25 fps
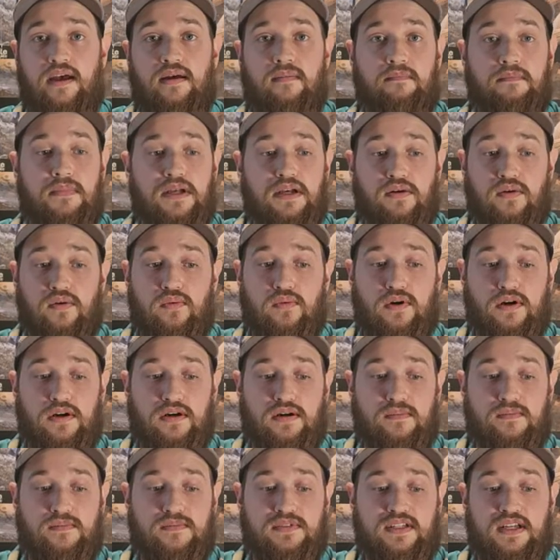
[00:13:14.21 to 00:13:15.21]

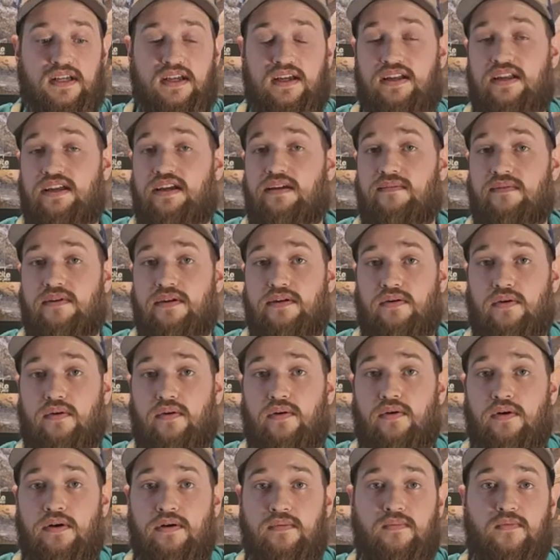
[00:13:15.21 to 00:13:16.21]
mealworms, and even
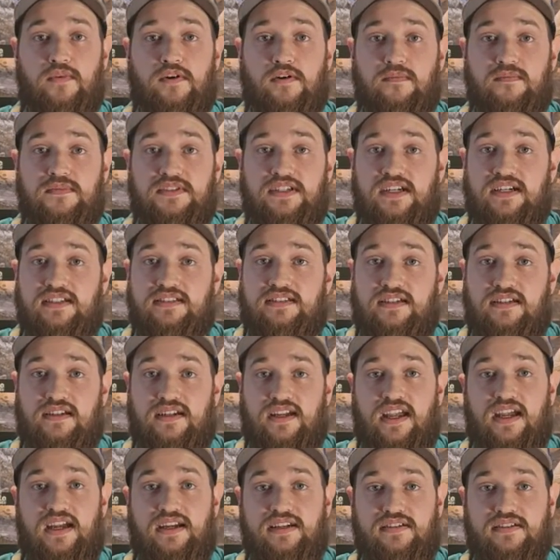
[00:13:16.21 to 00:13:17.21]
hornworms as an
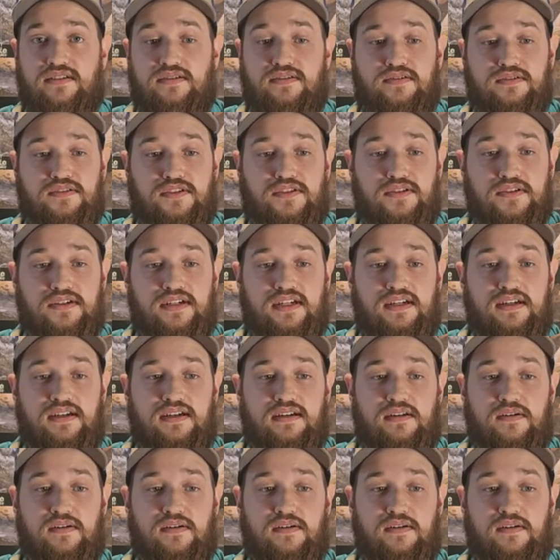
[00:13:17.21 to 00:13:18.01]
occasional treat.